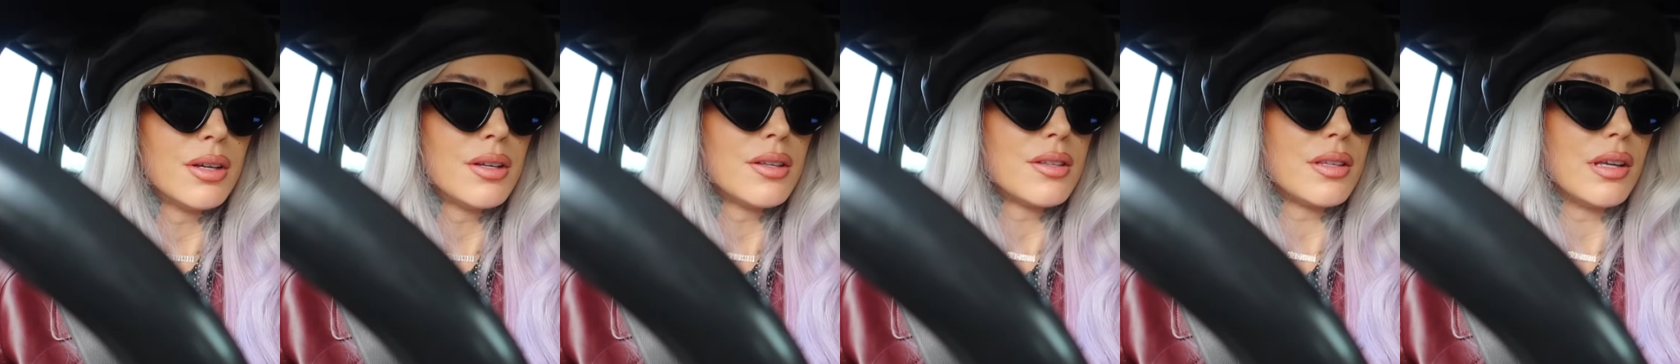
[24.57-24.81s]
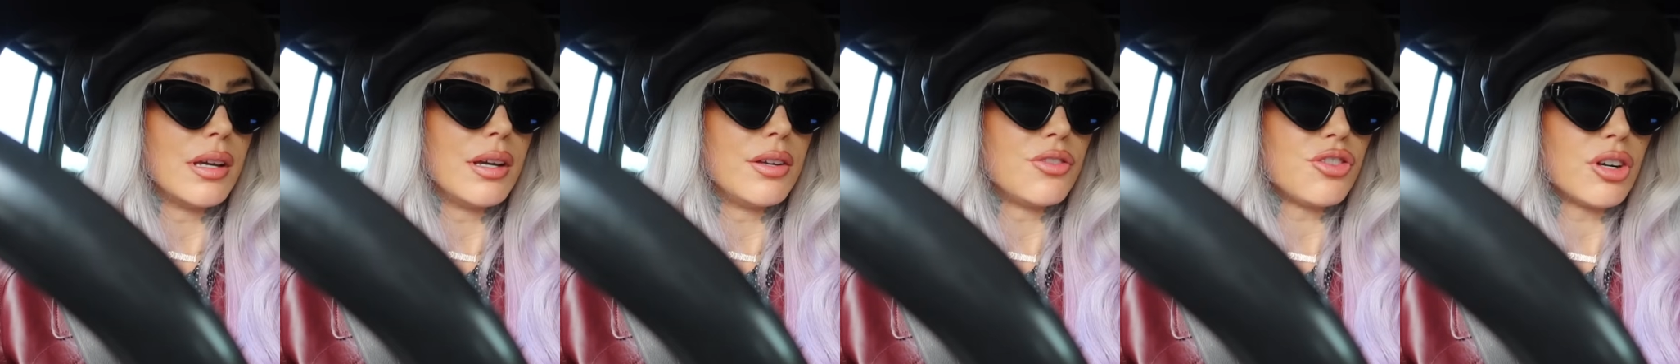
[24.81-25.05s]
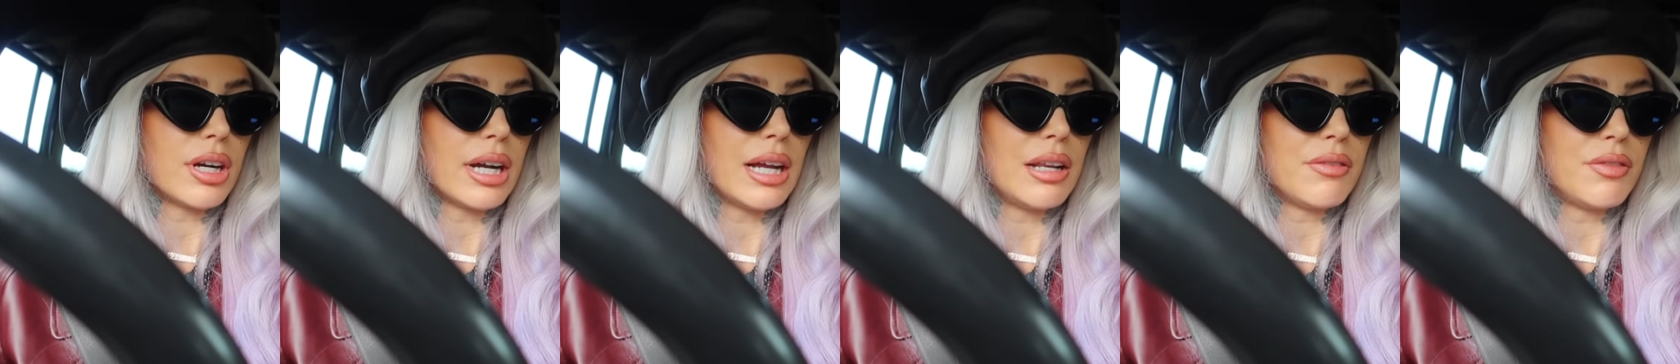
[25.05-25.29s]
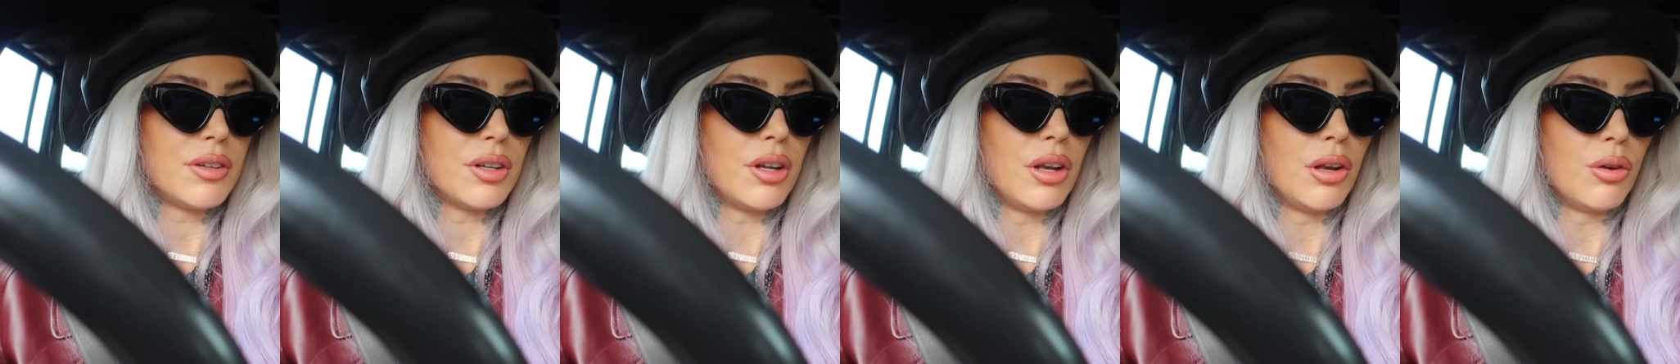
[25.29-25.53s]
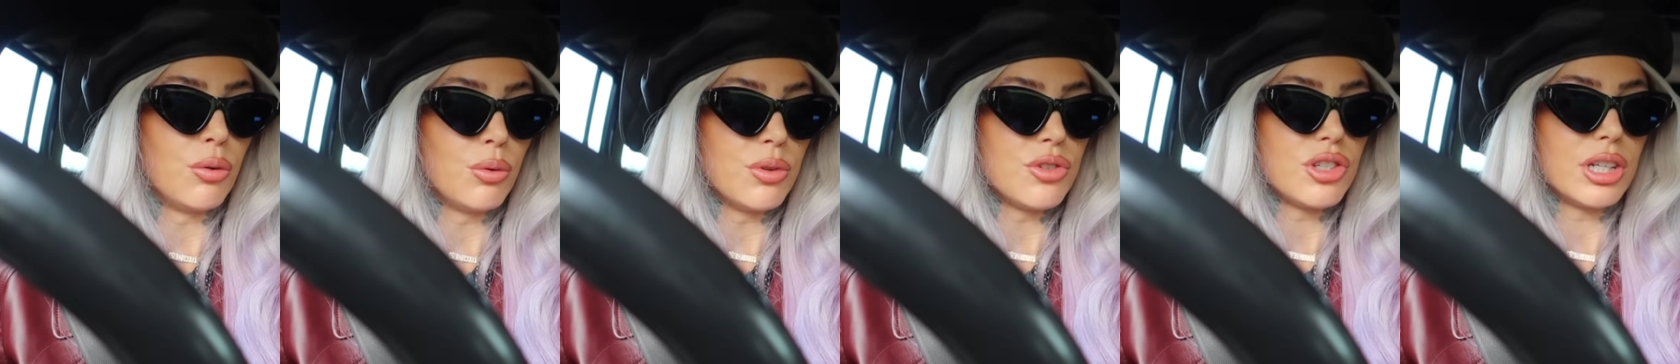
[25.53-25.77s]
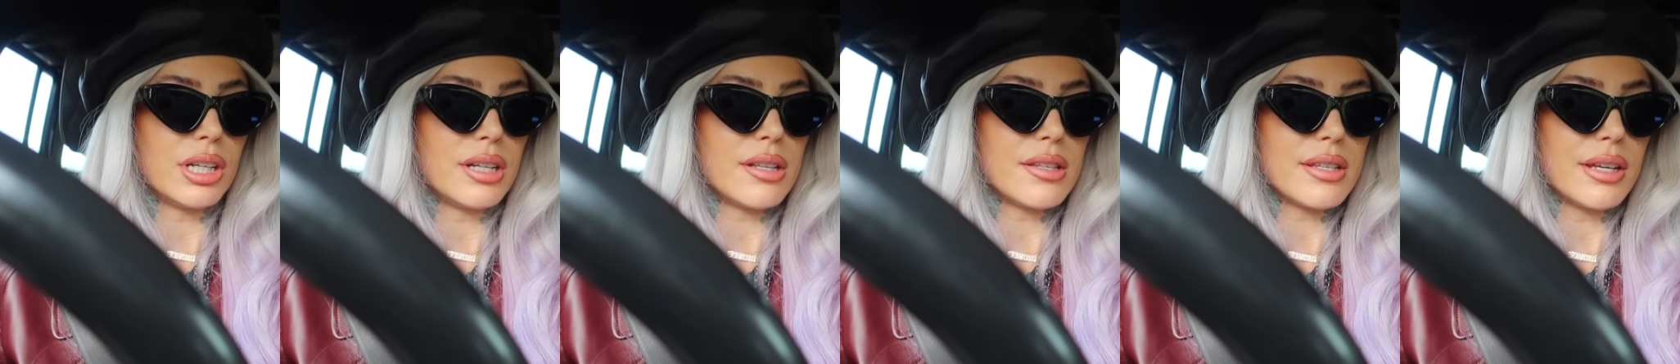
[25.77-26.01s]
So Drunk Elephant are
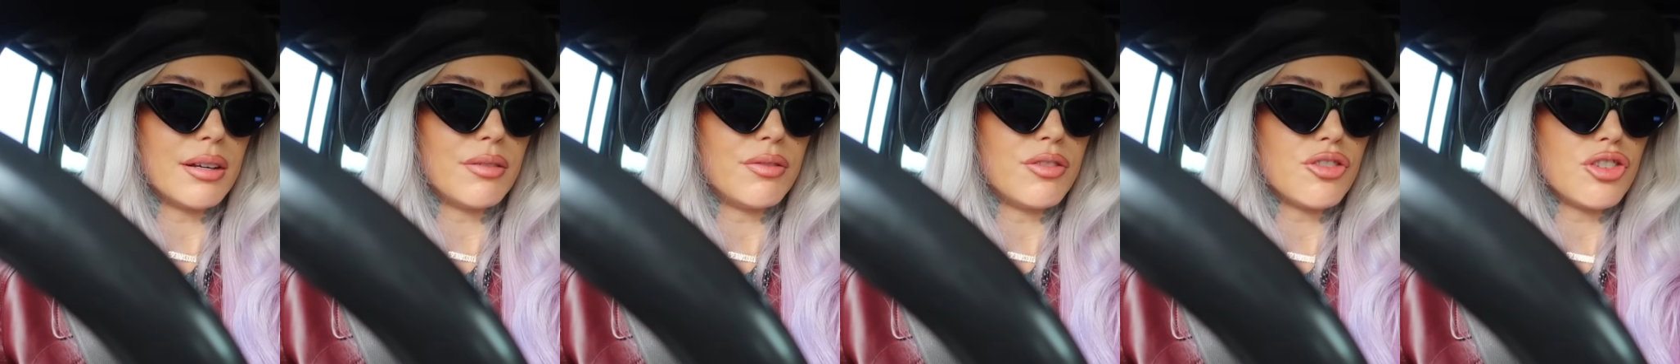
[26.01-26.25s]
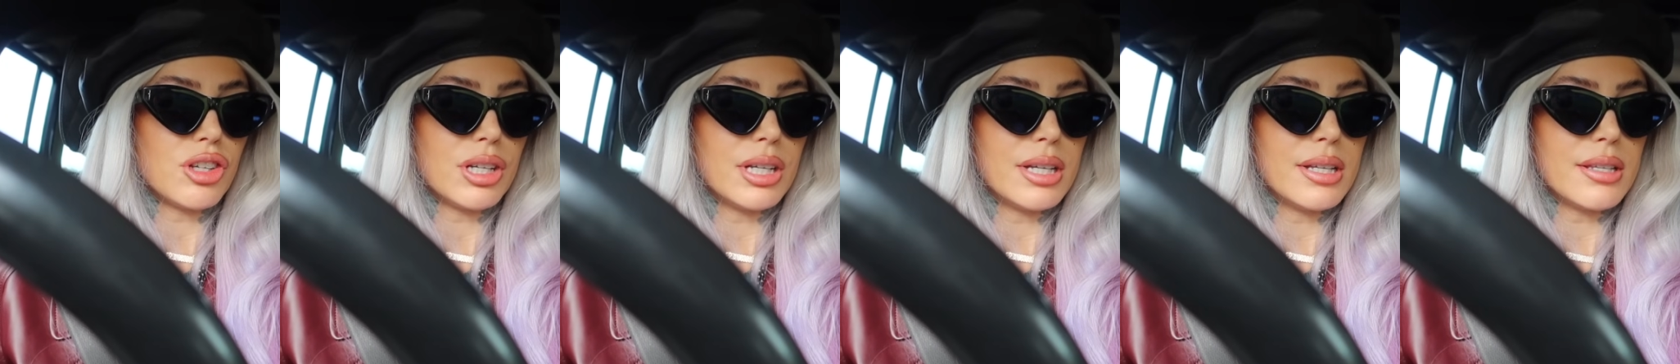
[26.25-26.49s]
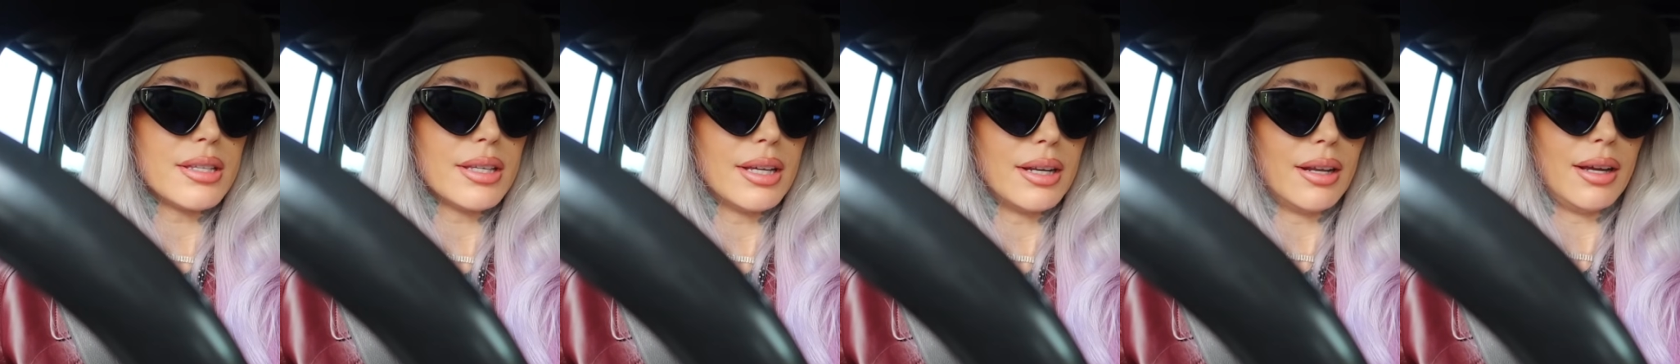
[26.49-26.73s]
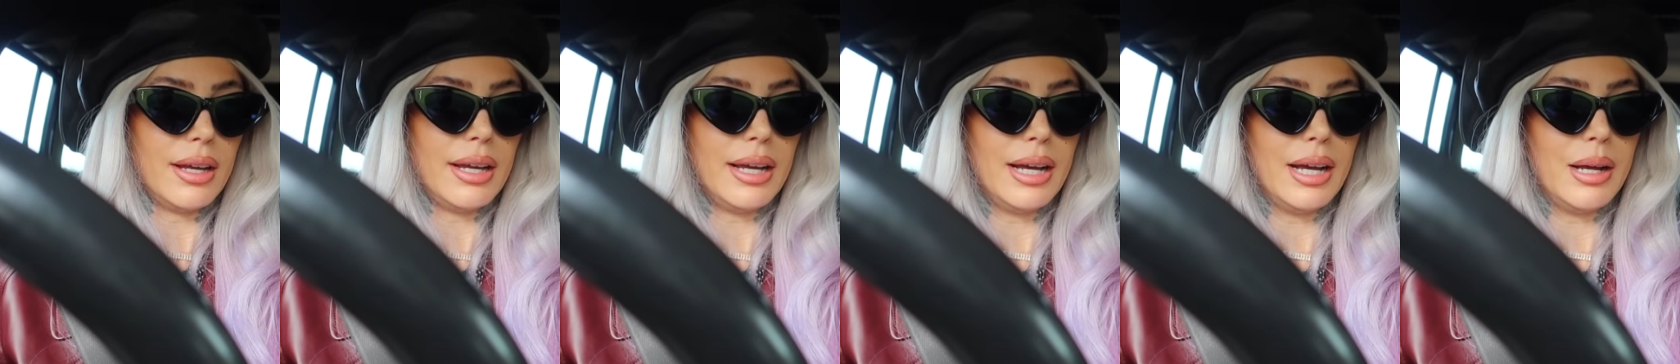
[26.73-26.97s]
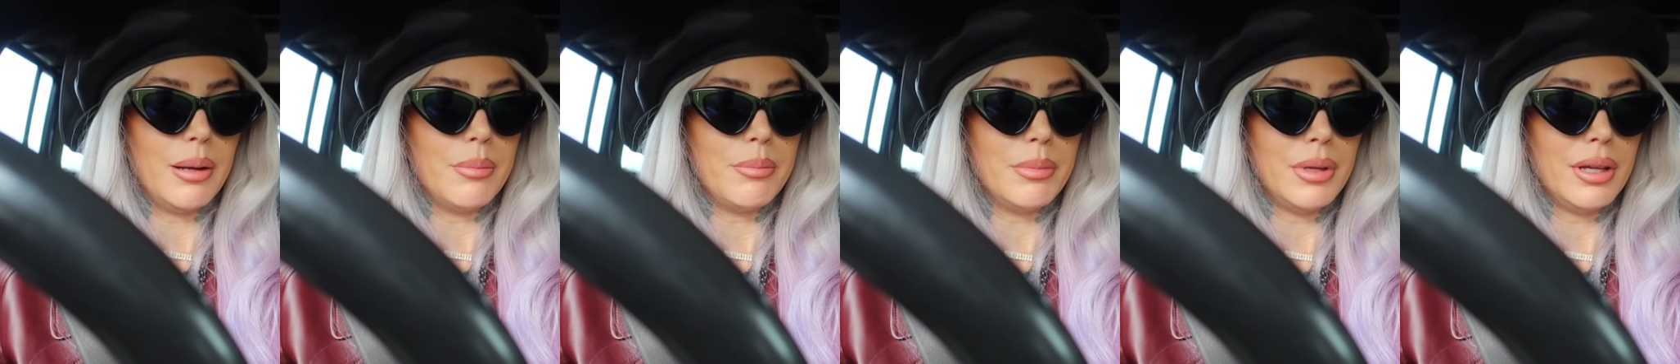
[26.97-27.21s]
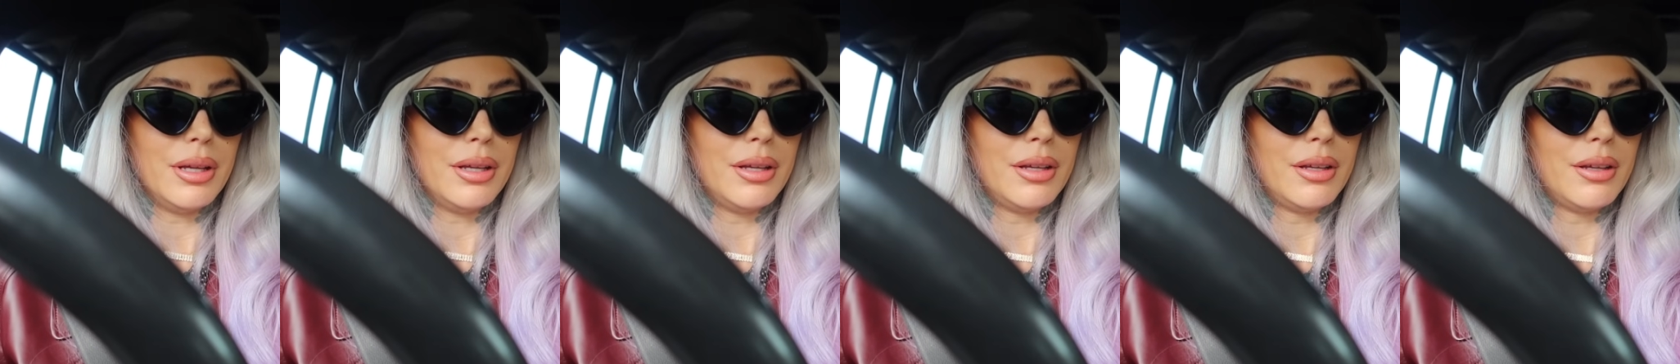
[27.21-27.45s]
launching in Selfridges, and I
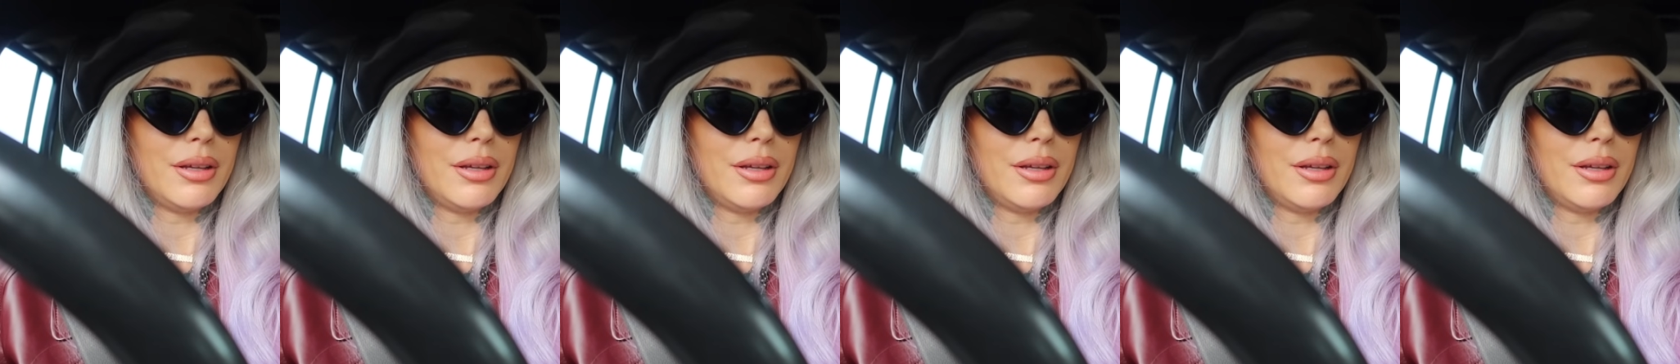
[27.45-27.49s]
am